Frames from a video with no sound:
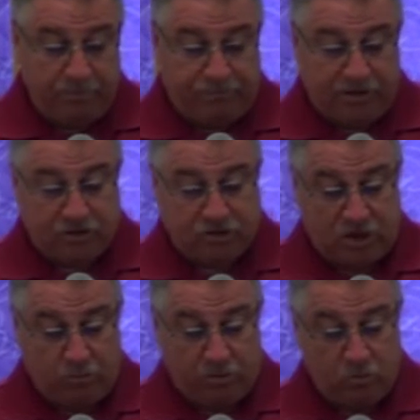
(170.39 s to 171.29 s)
me find
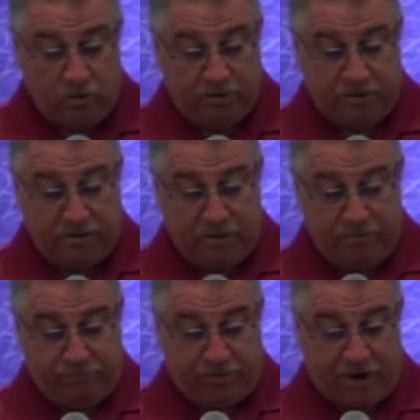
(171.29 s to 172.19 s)
someone willing to
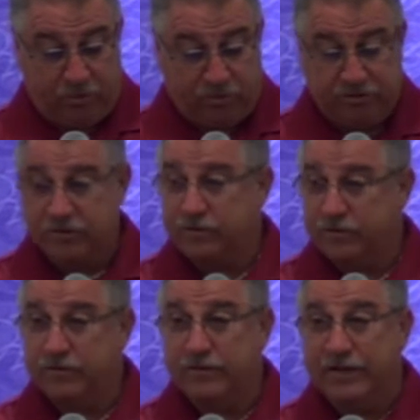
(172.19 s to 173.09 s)
give me flowers
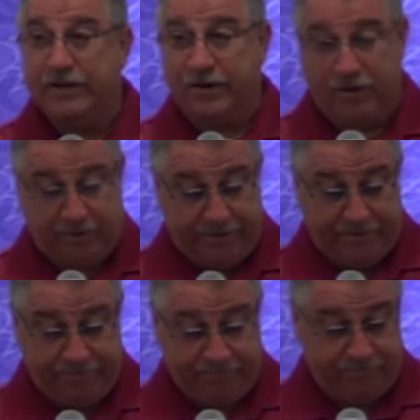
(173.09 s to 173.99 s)
in a
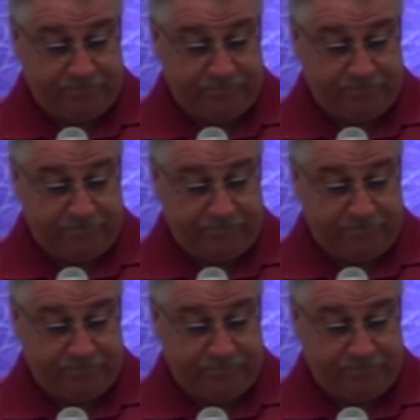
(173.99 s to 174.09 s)
hurry."